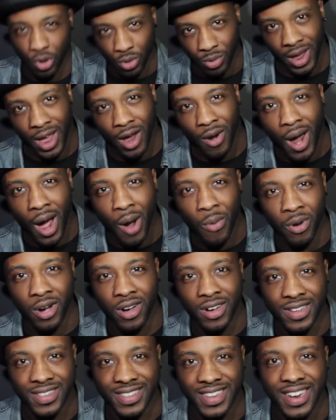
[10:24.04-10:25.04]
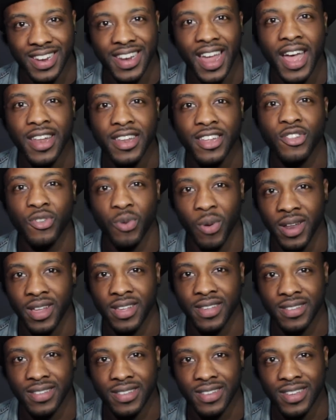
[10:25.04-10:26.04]
So there I was in the
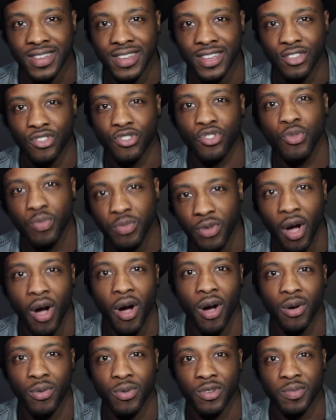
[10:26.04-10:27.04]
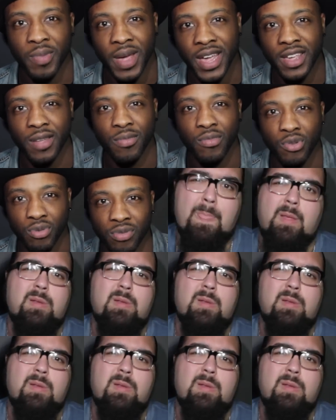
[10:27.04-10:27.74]
1920s. Snoop Dogg was making music.